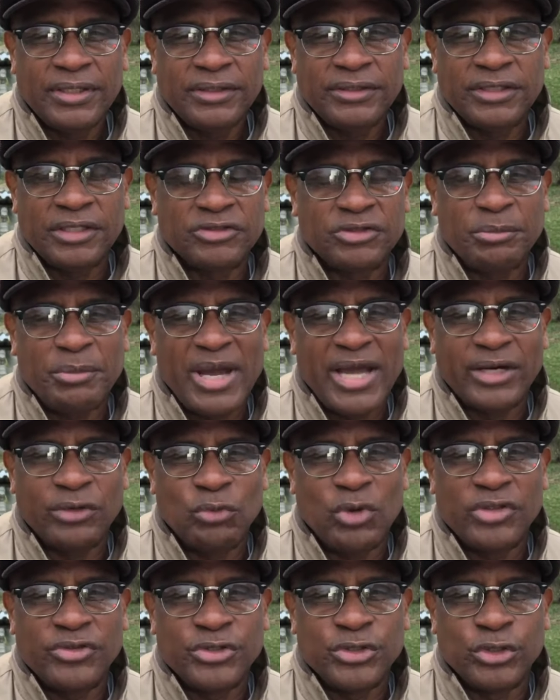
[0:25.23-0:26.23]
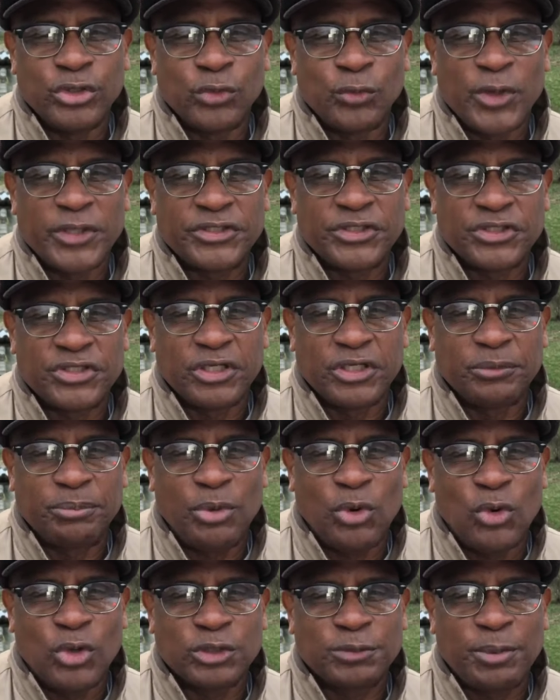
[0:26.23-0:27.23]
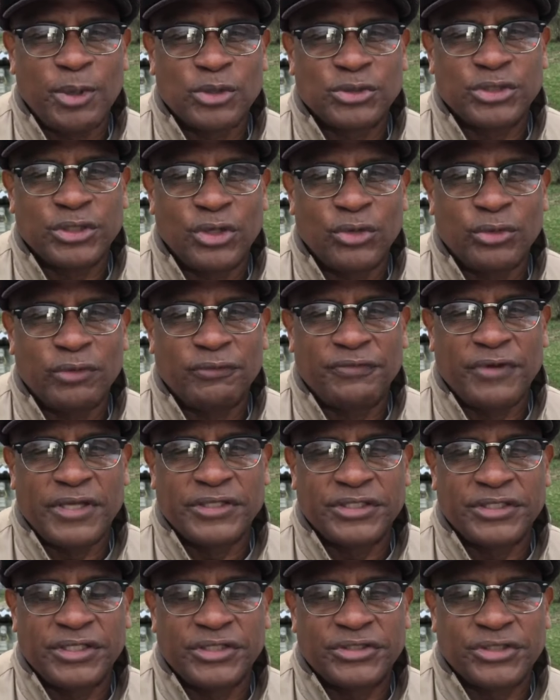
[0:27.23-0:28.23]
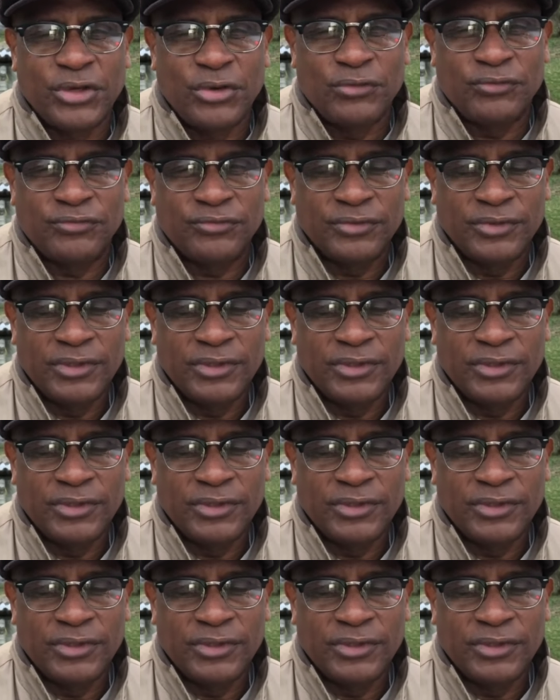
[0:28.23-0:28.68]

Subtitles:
Doesn't matter whether you're the richest or the poorest person on the face of this earth.